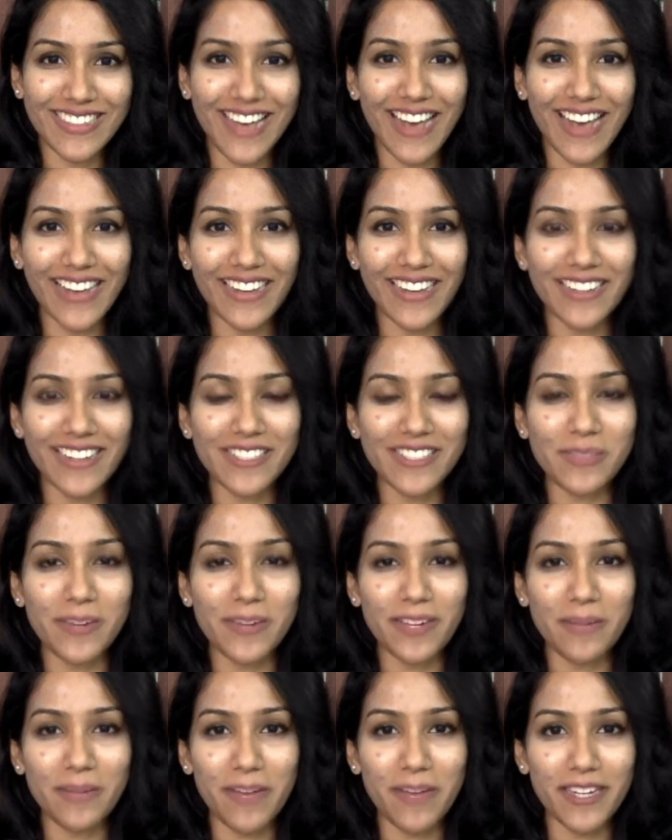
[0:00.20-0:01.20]
Hi guys,
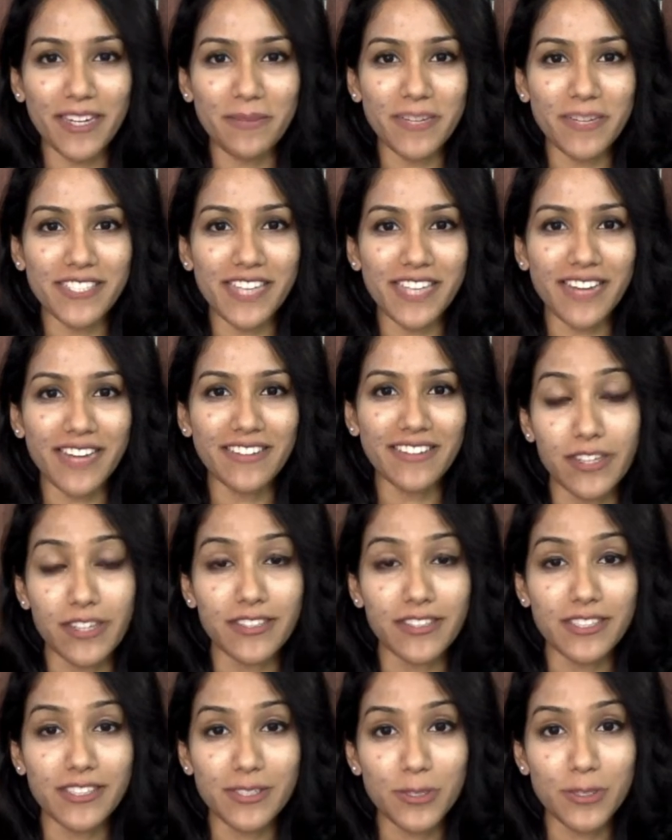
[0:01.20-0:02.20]
welcome back to my channel.
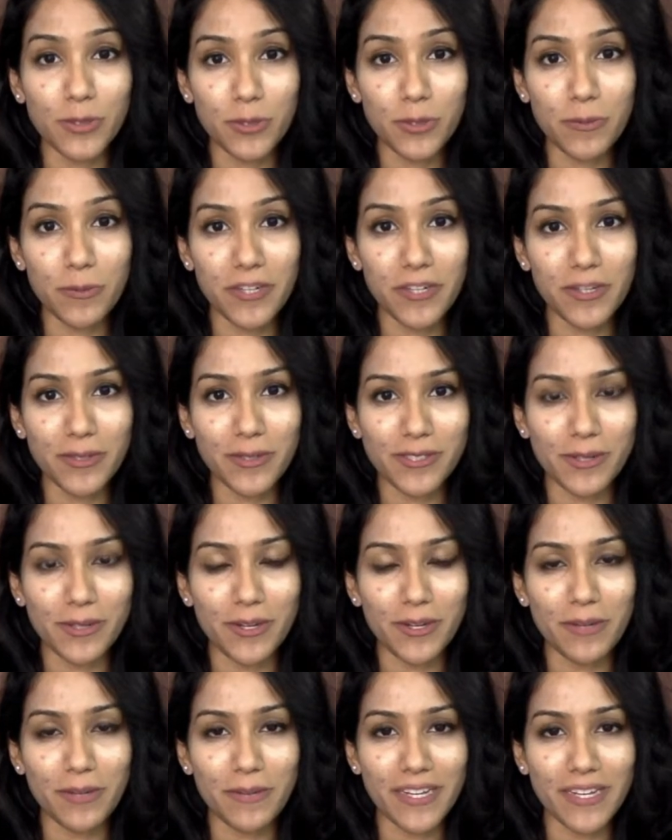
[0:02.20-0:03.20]
This YouTube video is going
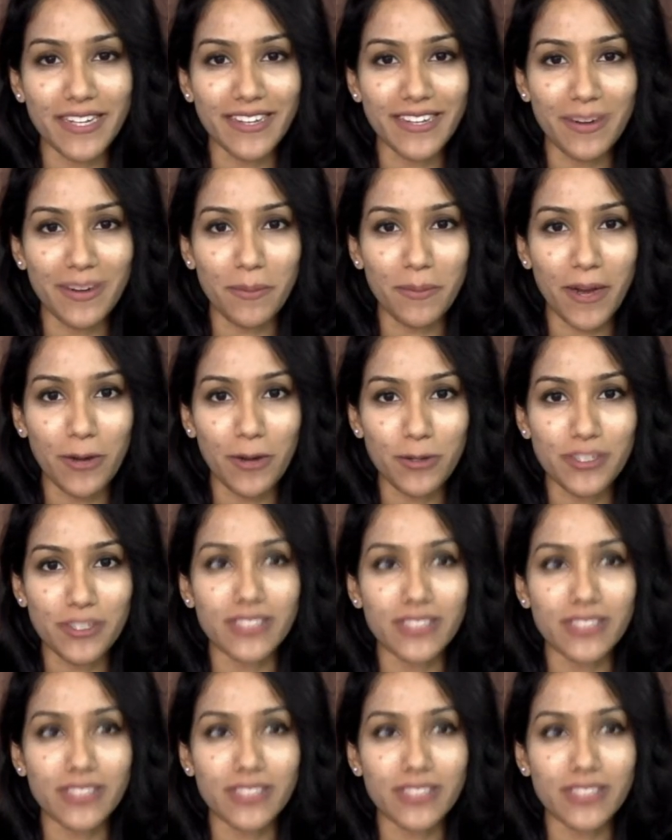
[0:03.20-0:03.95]
to be about